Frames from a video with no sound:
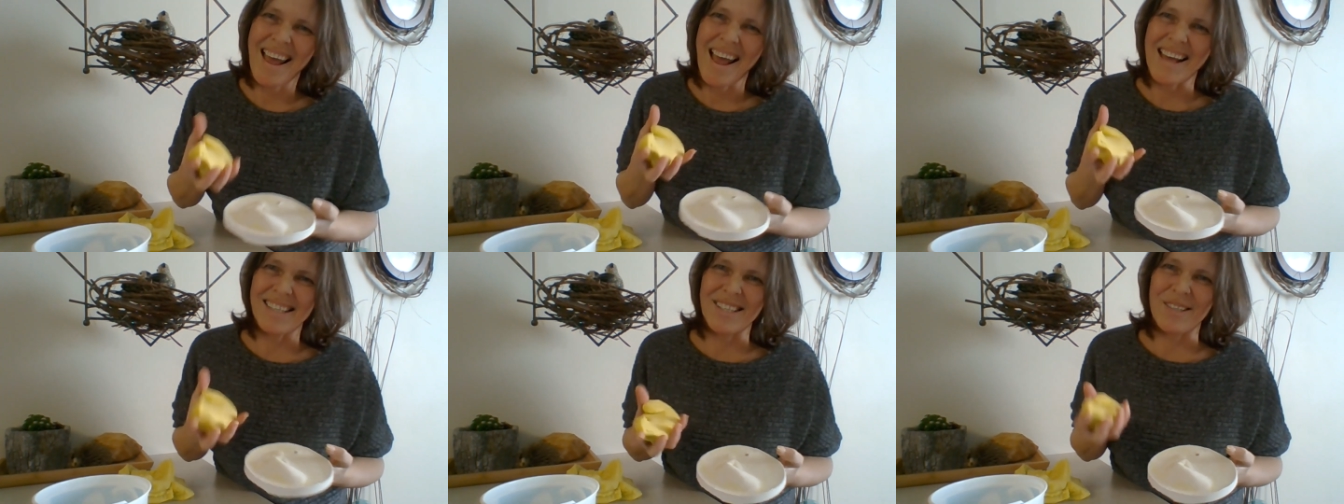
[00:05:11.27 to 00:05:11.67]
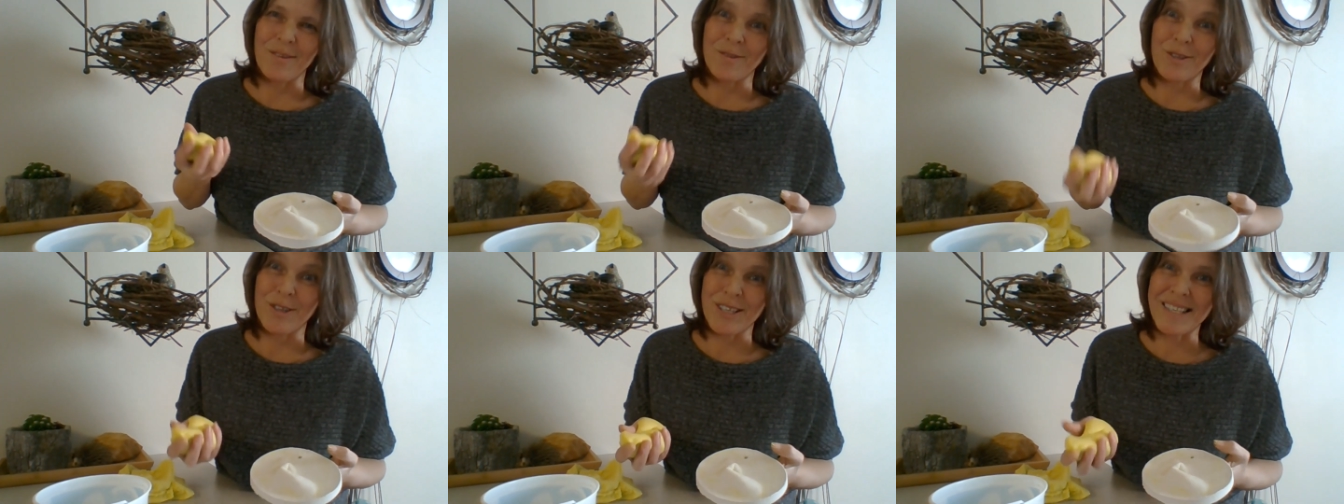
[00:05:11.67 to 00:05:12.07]
And so
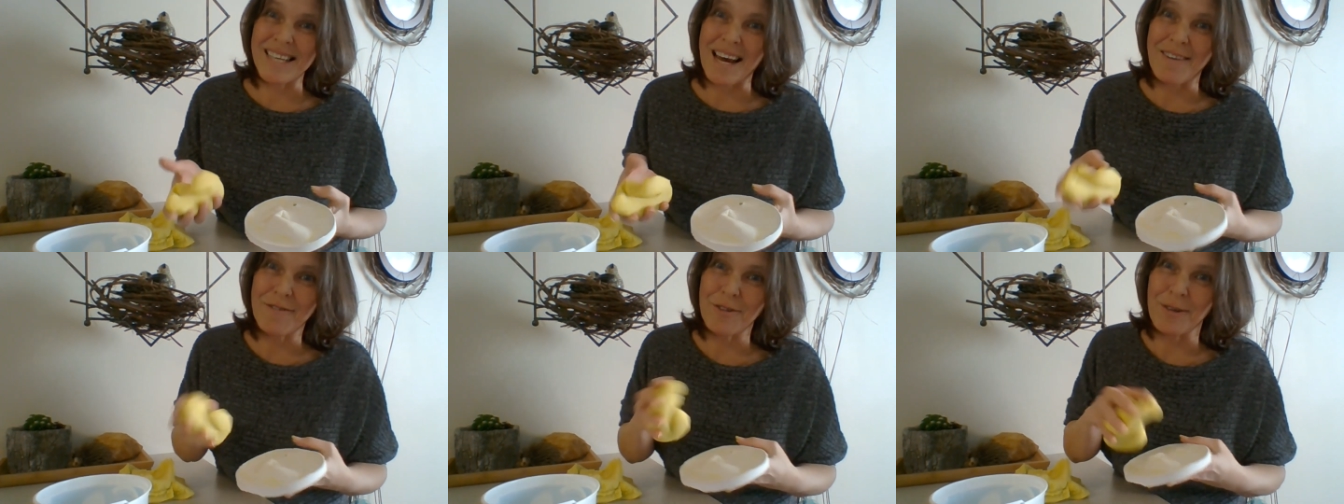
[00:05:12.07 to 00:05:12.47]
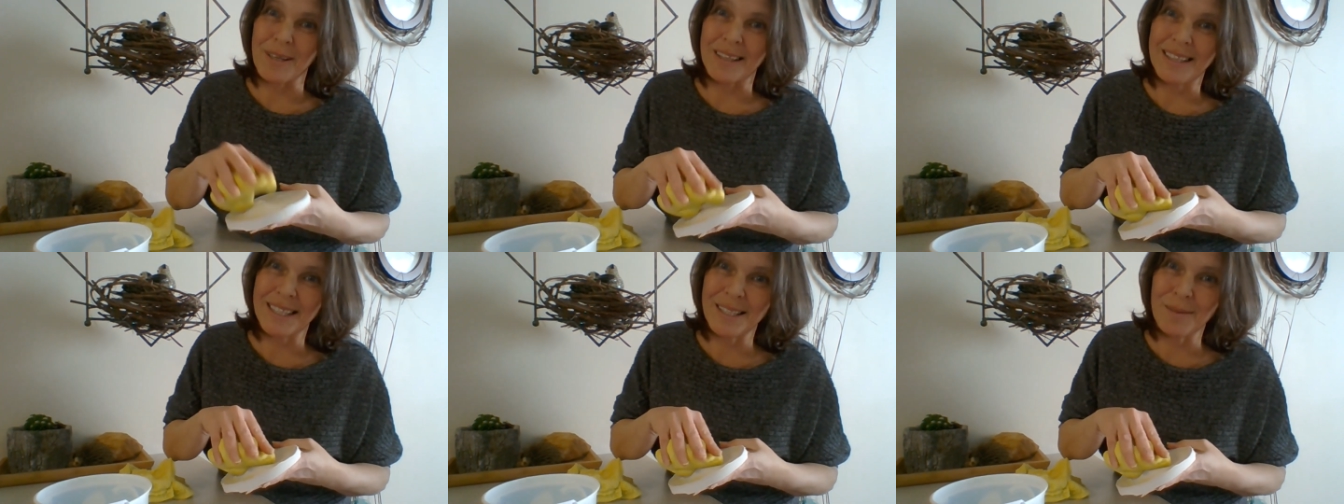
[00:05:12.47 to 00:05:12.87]
just after a
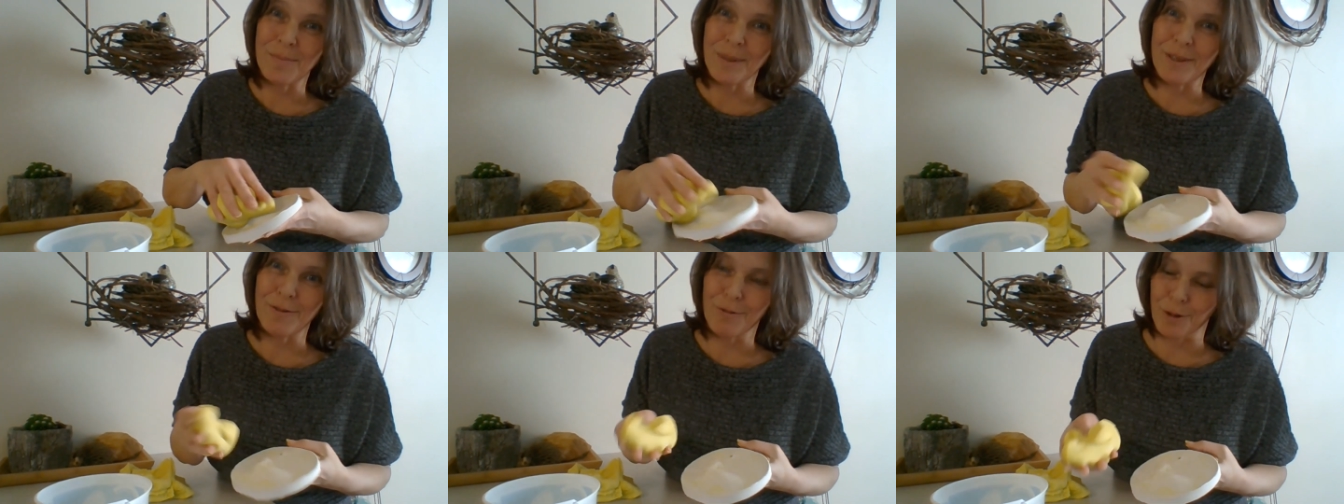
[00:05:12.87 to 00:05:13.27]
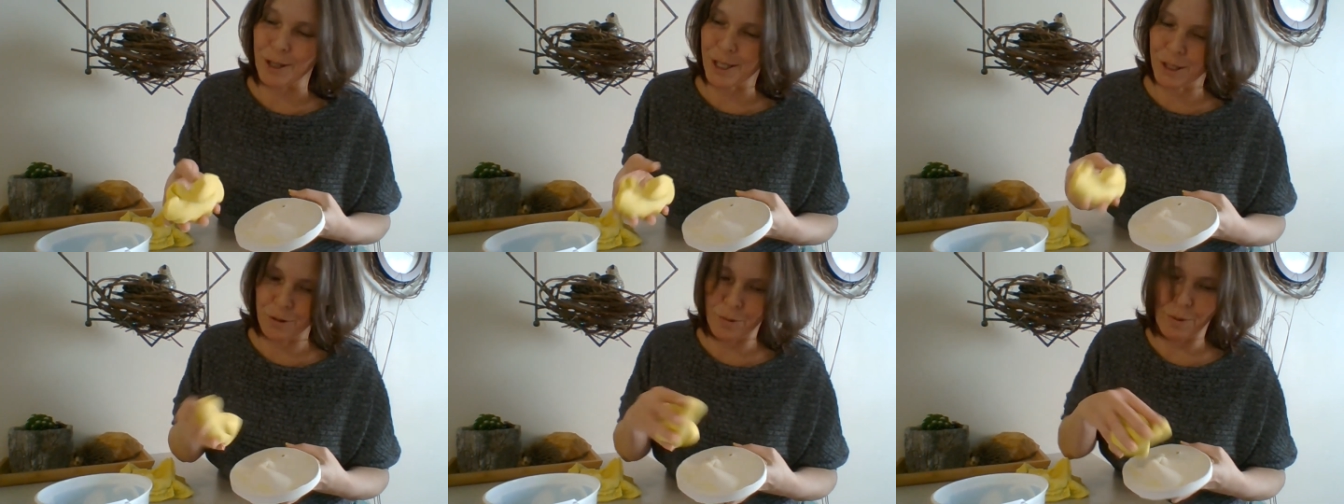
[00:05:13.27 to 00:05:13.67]
little bit of
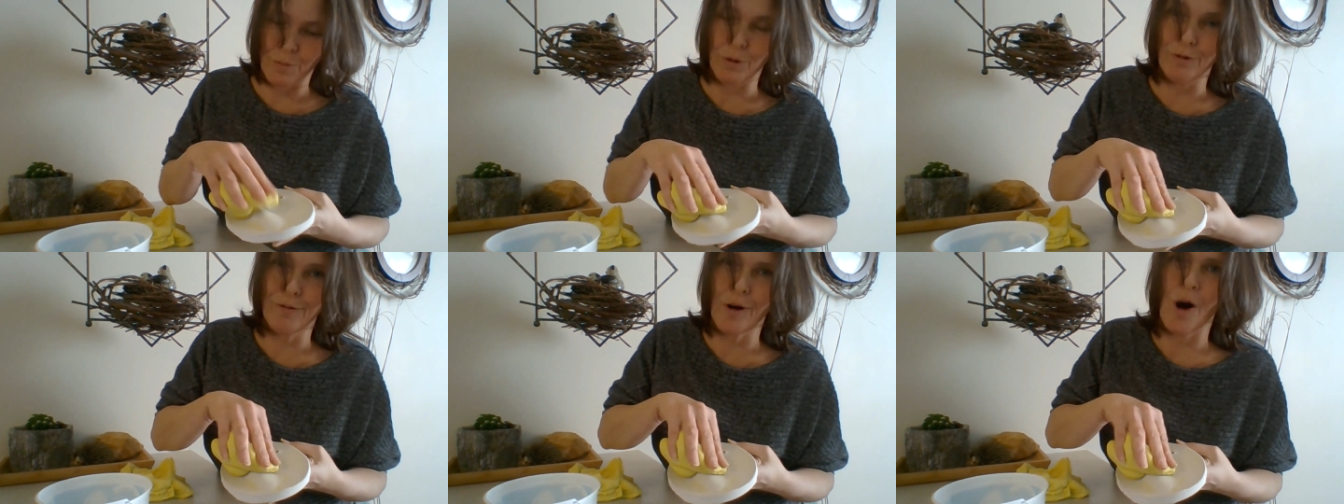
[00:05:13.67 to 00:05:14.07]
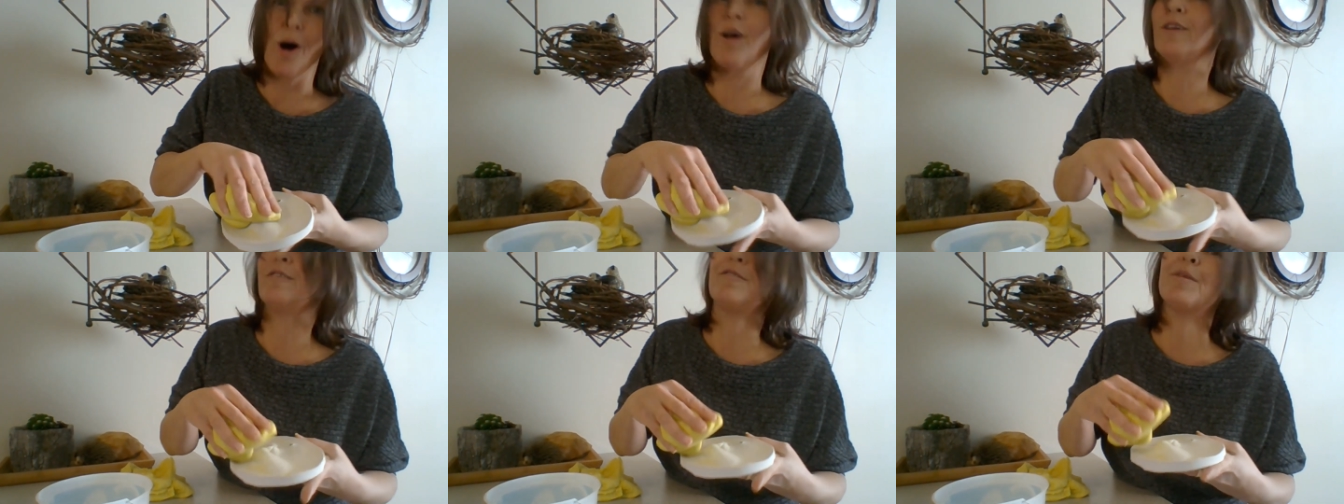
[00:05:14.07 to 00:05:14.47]
work to remove
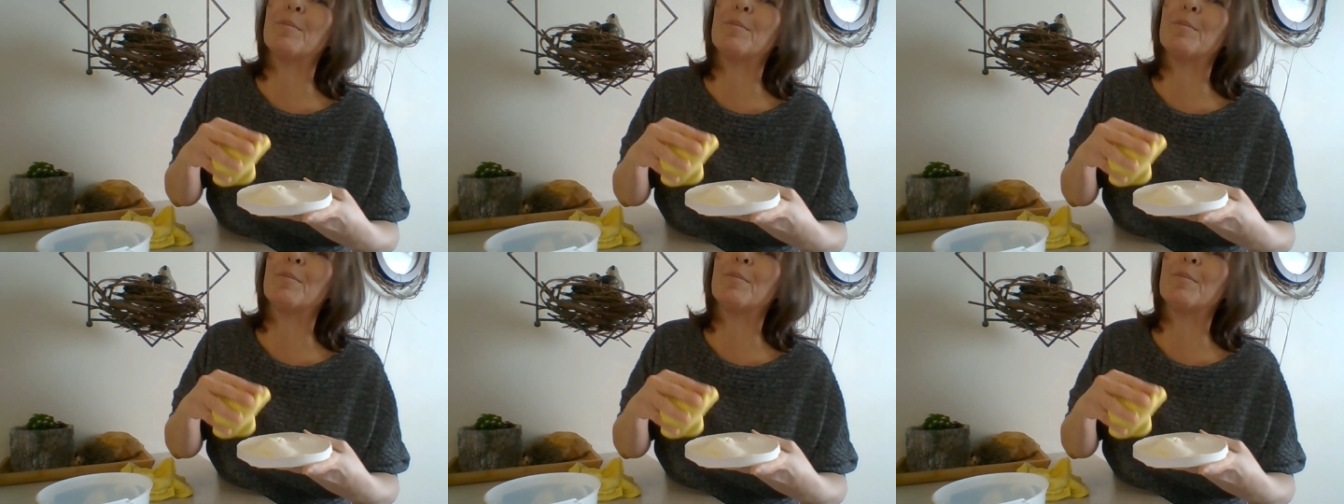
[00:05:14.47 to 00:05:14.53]
all of the